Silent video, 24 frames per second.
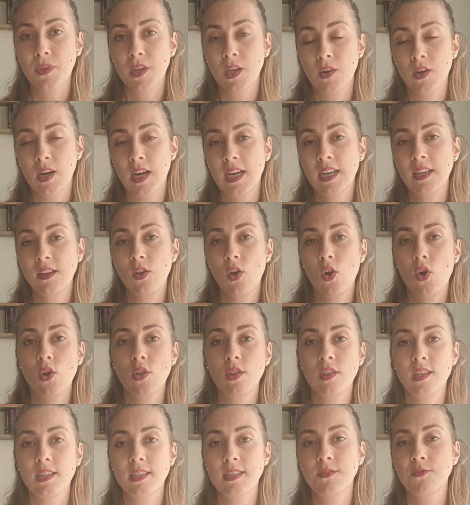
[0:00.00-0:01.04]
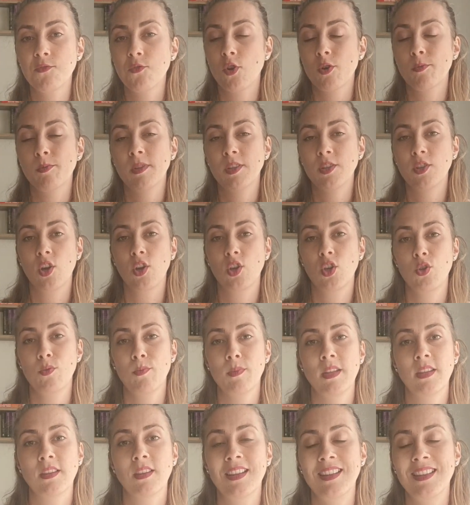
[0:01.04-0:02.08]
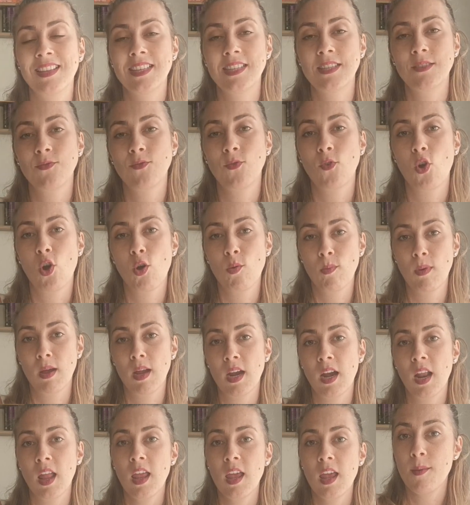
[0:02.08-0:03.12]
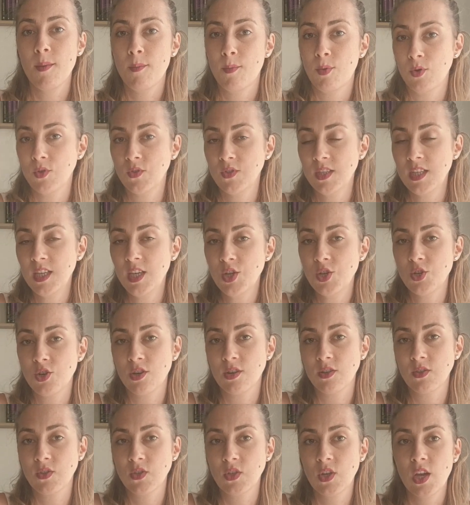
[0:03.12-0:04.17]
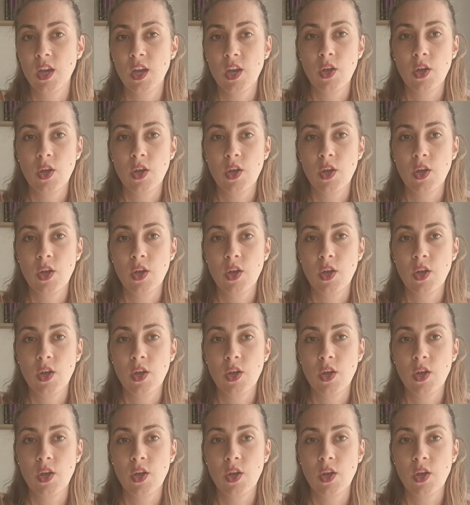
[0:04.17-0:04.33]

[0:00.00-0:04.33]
right, on this formal document and these formal procedures.